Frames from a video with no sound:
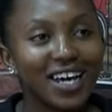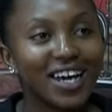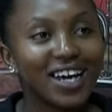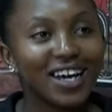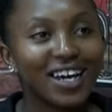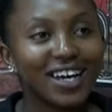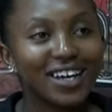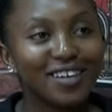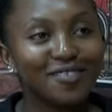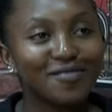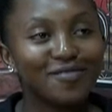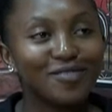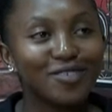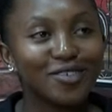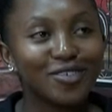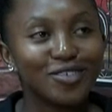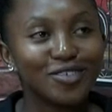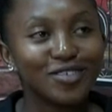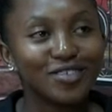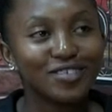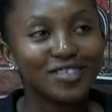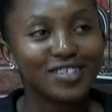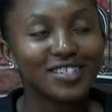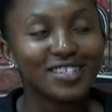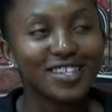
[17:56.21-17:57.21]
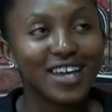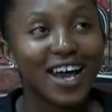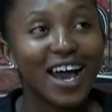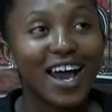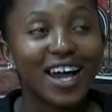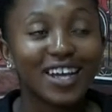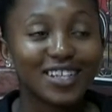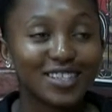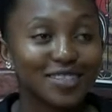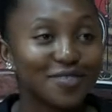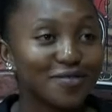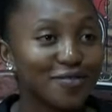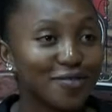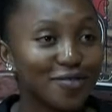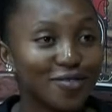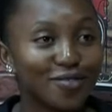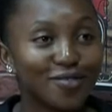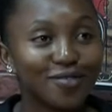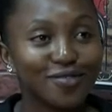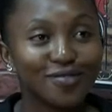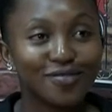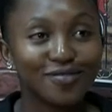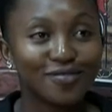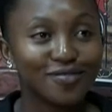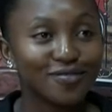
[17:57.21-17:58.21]
heart for
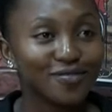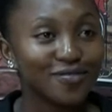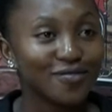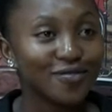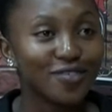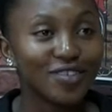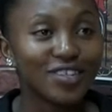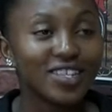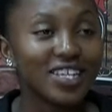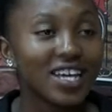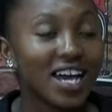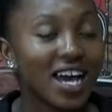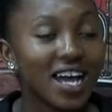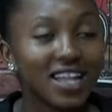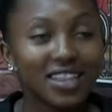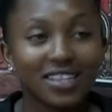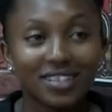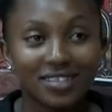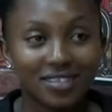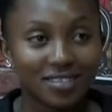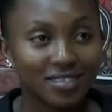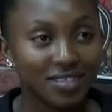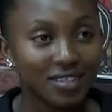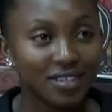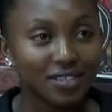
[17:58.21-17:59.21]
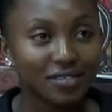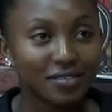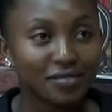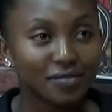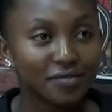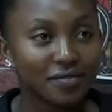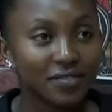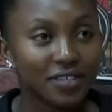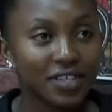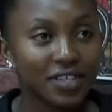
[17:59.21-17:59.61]
the earth itself.